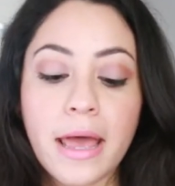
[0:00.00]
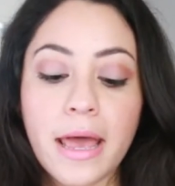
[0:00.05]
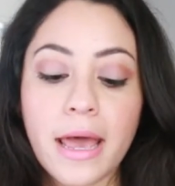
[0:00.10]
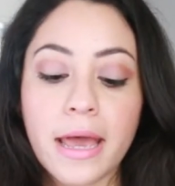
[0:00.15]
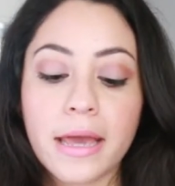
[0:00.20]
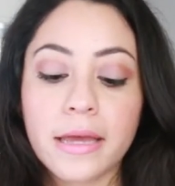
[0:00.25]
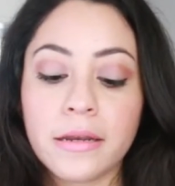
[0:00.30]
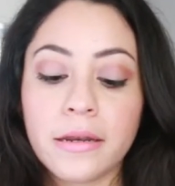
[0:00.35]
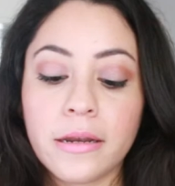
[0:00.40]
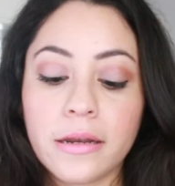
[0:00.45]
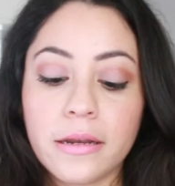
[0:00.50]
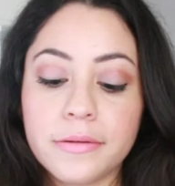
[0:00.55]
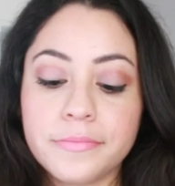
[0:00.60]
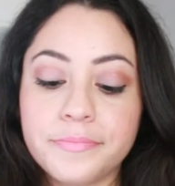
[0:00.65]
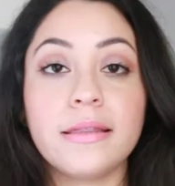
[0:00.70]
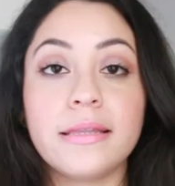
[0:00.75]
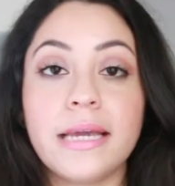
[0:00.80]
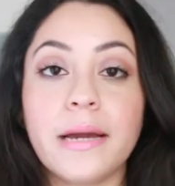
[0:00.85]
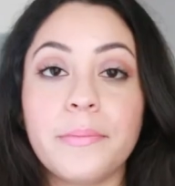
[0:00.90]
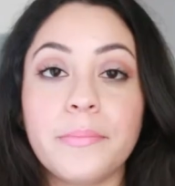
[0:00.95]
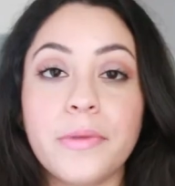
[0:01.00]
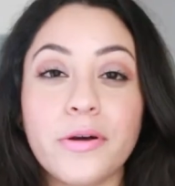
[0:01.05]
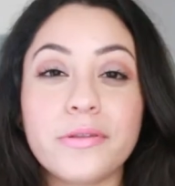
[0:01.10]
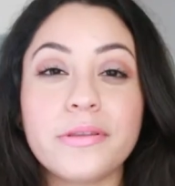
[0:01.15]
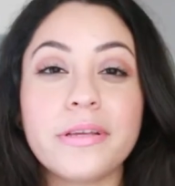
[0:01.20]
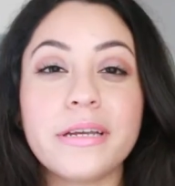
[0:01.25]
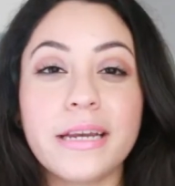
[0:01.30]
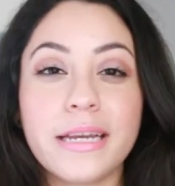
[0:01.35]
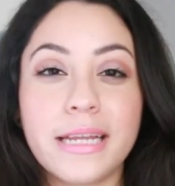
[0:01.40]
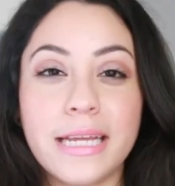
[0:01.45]
and the amount
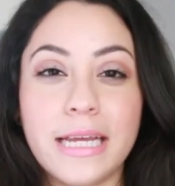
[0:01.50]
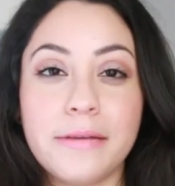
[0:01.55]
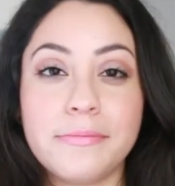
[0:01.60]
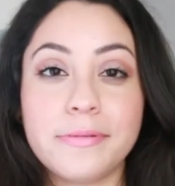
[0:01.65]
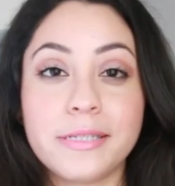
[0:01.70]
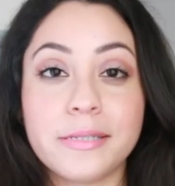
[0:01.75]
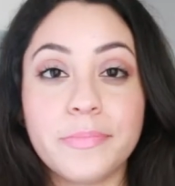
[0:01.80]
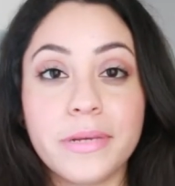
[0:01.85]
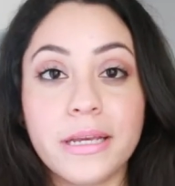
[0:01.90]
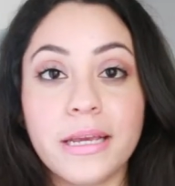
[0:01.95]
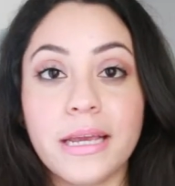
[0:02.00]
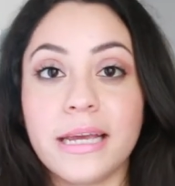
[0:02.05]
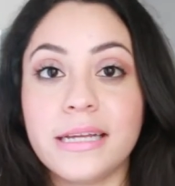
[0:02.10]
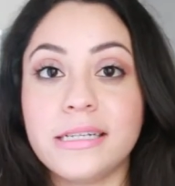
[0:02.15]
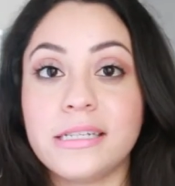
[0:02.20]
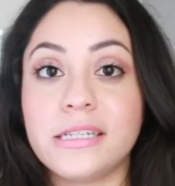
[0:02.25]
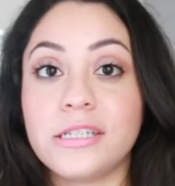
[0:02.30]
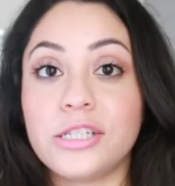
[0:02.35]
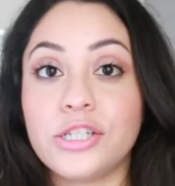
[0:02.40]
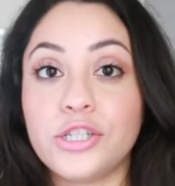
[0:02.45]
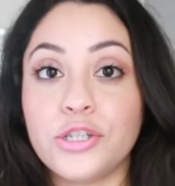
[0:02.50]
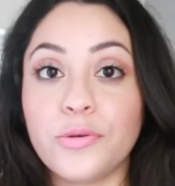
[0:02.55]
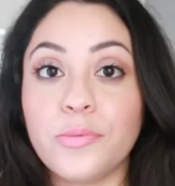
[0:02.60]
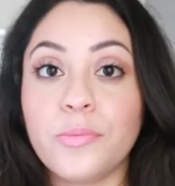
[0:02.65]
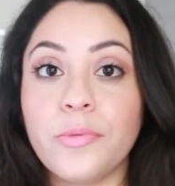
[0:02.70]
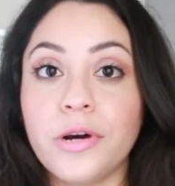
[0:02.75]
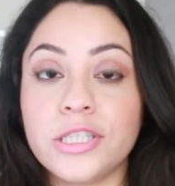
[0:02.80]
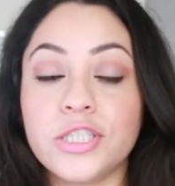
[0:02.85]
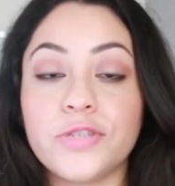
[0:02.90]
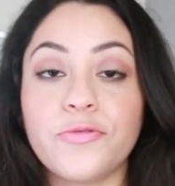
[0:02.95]
that it gives me it's too
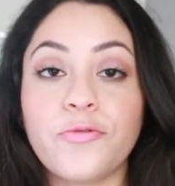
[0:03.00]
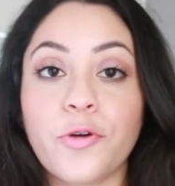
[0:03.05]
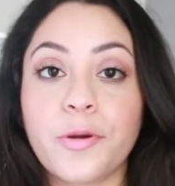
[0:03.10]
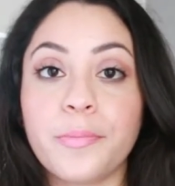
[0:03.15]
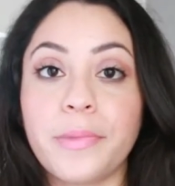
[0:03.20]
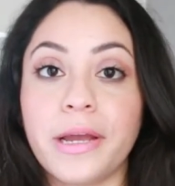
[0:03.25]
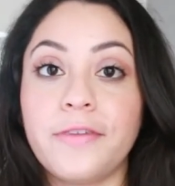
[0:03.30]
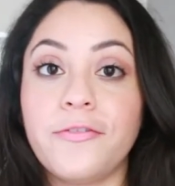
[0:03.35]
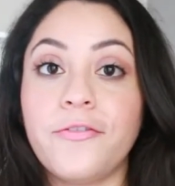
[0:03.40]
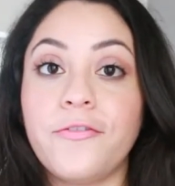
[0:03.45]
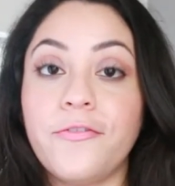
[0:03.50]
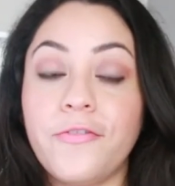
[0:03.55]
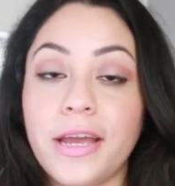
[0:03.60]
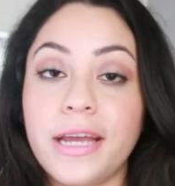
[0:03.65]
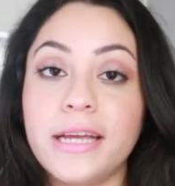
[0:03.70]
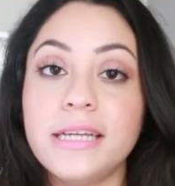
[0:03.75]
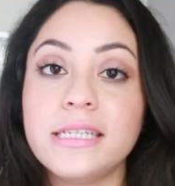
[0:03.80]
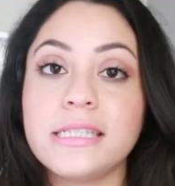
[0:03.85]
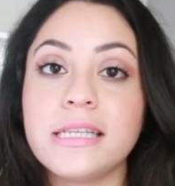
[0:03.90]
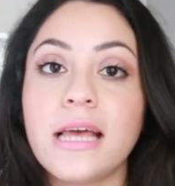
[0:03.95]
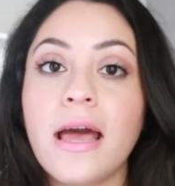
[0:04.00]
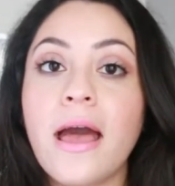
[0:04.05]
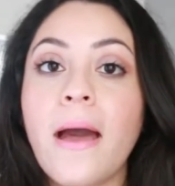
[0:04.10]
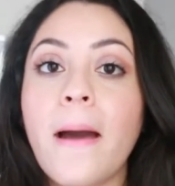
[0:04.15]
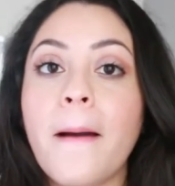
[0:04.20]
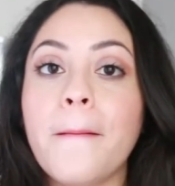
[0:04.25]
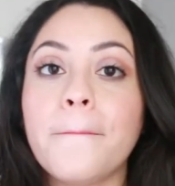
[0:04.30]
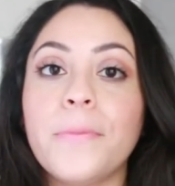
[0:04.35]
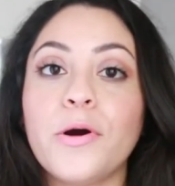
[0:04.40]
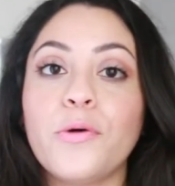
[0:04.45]
much for my face
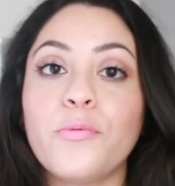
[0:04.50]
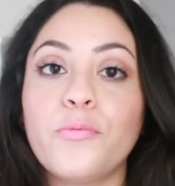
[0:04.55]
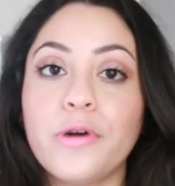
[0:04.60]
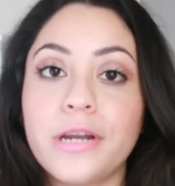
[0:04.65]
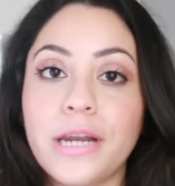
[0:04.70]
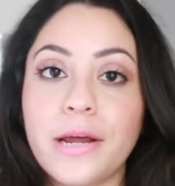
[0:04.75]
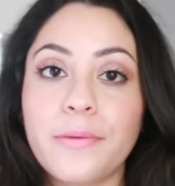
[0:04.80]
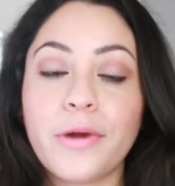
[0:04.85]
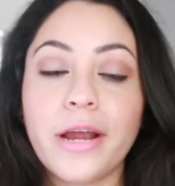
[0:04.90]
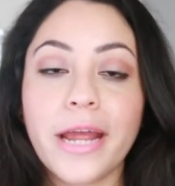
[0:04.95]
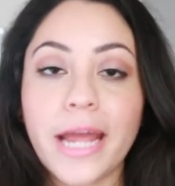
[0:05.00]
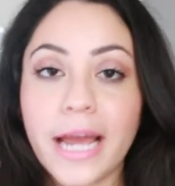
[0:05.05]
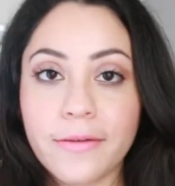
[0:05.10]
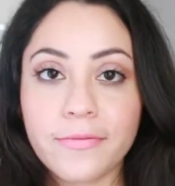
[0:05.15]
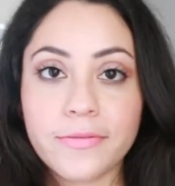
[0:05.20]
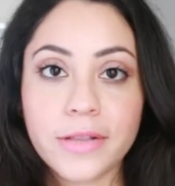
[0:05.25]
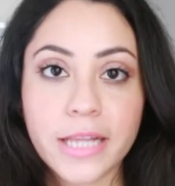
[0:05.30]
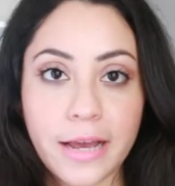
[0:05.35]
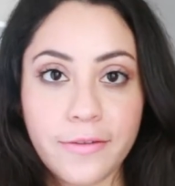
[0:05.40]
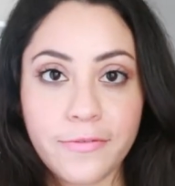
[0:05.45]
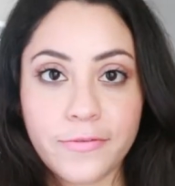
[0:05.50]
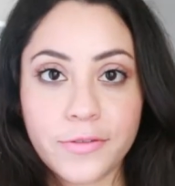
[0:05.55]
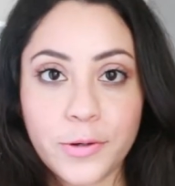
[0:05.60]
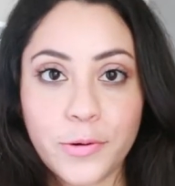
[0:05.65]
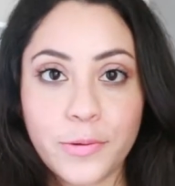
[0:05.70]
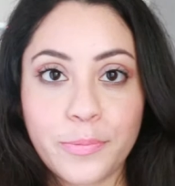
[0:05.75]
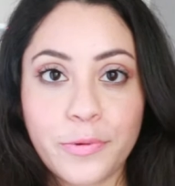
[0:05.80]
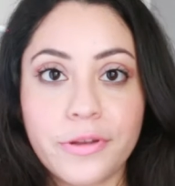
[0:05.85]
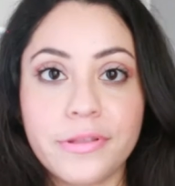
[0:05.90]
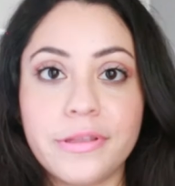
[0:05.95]
but whatever I have left
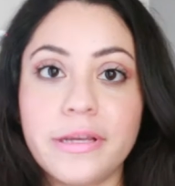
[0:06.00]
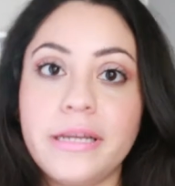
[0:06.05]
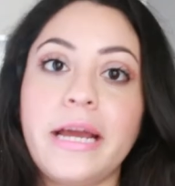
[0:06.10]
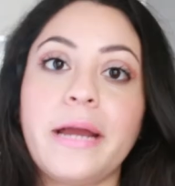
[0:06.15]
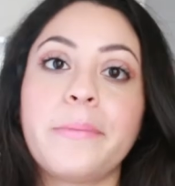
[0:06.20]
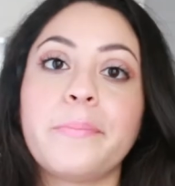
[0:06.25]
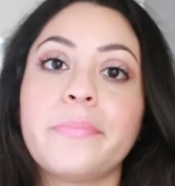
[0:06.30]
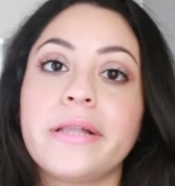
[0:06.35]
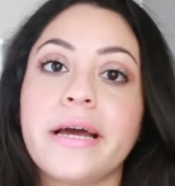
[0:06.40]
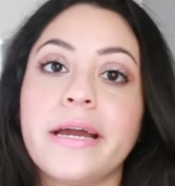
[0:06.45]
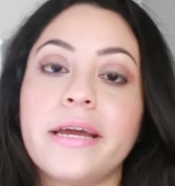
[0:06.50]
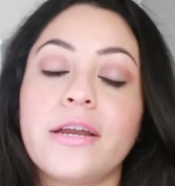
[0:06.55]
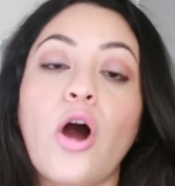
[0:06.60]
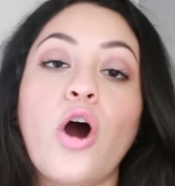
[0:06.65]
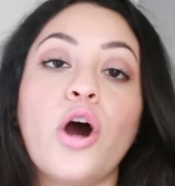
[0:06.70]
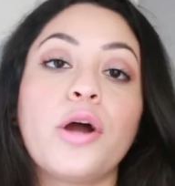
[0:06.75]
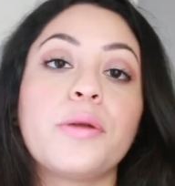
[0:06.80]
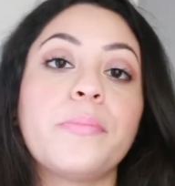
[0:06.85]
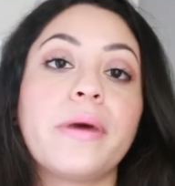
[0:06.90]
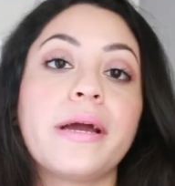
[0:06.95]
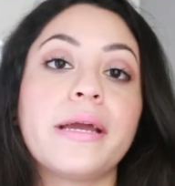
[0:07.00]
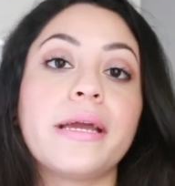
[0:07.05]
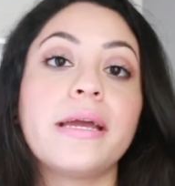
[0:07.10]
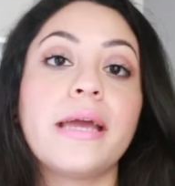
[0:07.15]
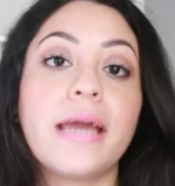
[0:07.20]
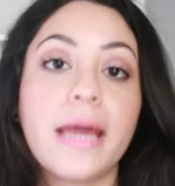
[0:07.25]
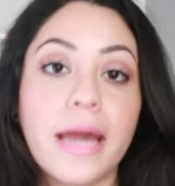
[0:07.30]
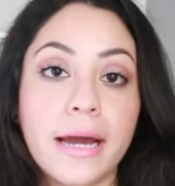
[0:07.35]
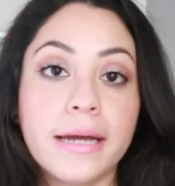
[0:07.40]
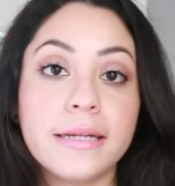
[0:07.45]
over then I apply it on my
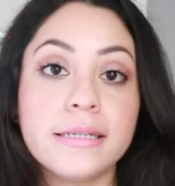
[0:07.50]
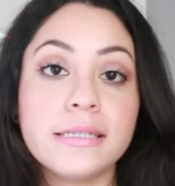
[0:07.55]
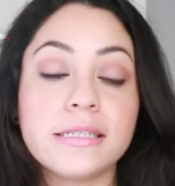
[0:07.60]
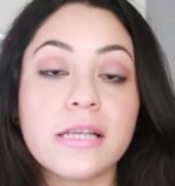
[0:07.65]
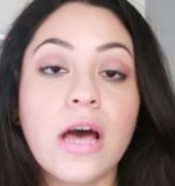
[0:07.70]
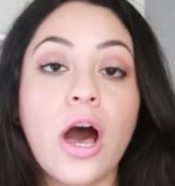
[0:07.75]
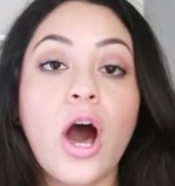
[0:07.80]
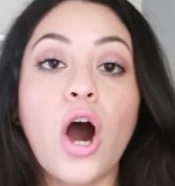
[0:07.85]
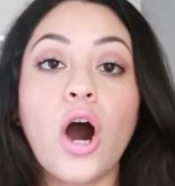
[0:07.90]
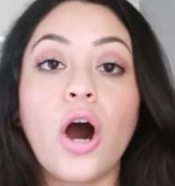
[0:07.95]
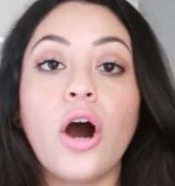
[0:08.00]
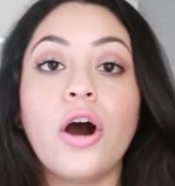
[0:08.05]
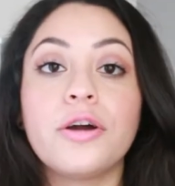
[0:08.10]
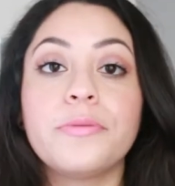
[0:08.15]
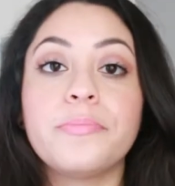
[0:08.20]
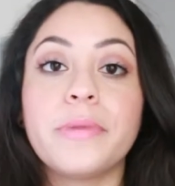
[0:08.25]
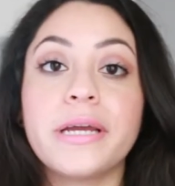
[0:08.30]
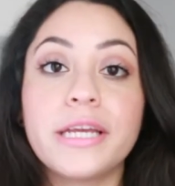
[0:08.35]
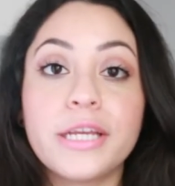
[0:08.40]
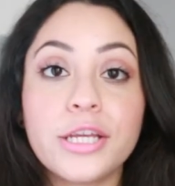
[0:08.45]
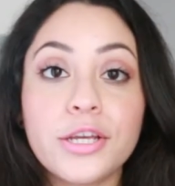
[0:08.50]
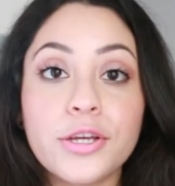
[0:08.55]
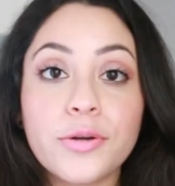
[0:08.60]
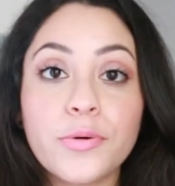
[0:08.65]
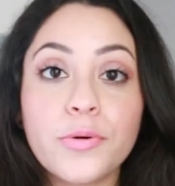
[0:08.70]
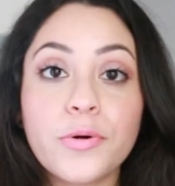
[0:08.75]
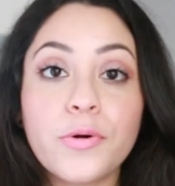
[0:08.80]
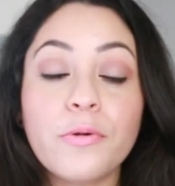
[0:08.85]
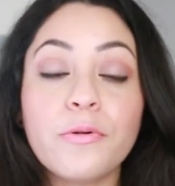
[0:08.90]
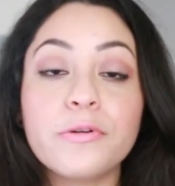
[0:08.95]
hands on my
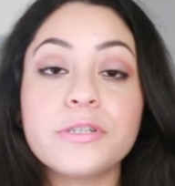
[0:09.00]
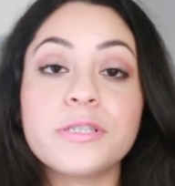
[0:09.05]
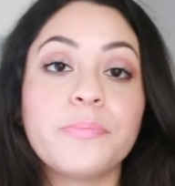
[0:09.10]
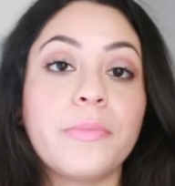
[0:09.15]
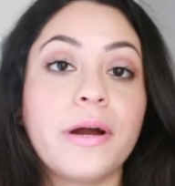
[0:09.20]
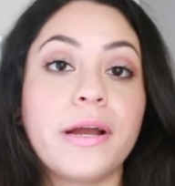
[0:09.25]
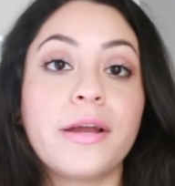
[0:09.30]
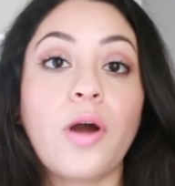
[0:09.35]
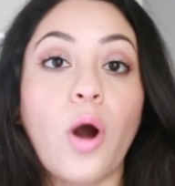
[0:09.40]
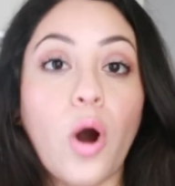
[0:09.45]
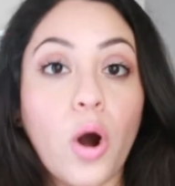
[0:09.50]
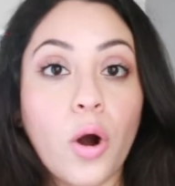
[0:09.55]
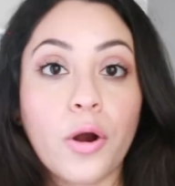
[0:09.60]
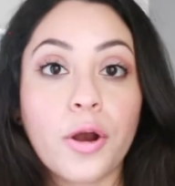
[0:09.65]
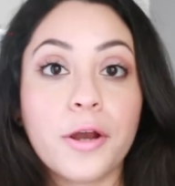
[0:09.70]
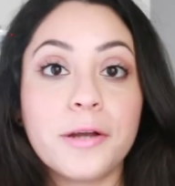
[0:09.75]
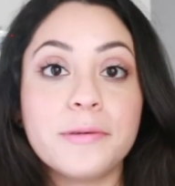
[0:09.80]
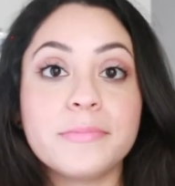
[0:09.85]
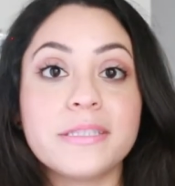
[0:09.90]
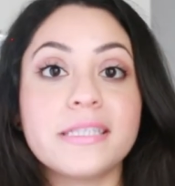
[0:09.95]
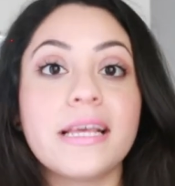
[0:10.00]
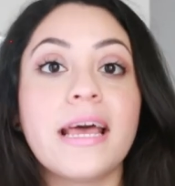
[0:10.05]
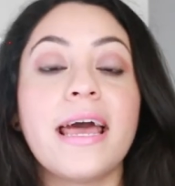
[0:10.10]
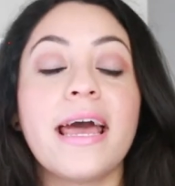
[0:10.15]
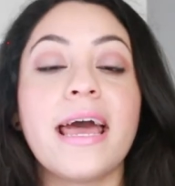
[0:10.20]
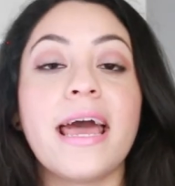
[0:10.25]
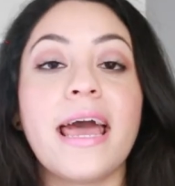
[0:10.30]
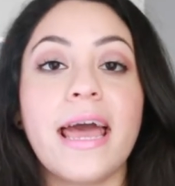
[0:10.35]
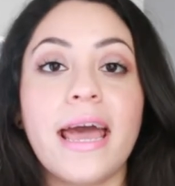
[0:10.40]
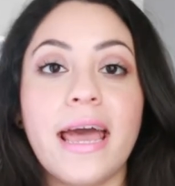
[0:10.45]
cuticles my arms
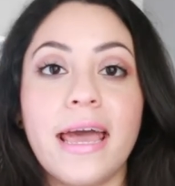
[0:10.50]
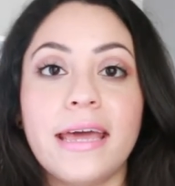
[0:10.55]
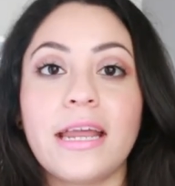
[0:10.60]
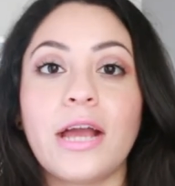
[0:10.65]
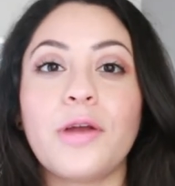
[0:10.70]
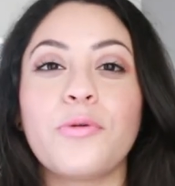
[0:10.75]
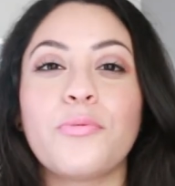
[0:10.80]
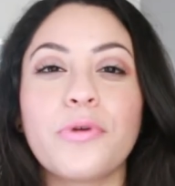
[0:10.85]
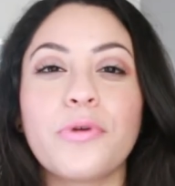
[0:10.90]
and I